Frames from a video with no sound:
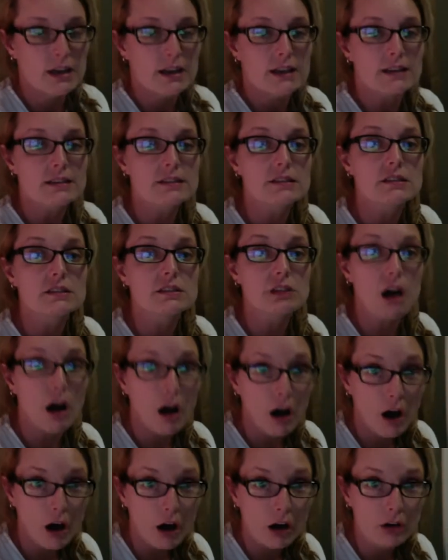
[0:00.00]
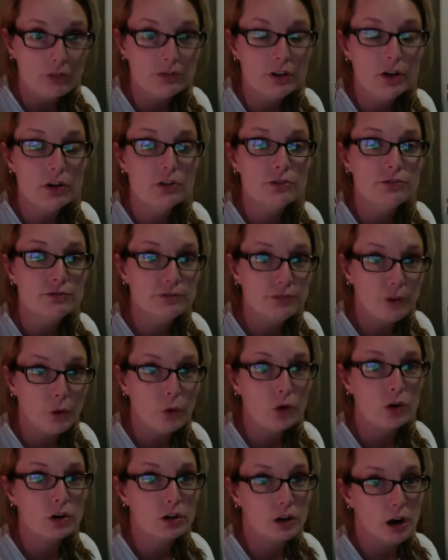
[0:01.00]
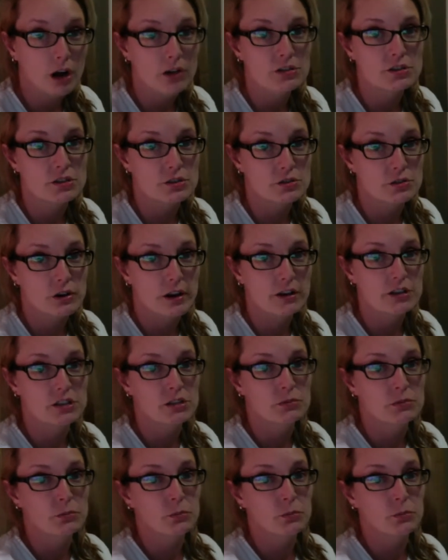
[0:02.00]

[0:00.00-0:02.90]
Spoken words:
is solve for concentration.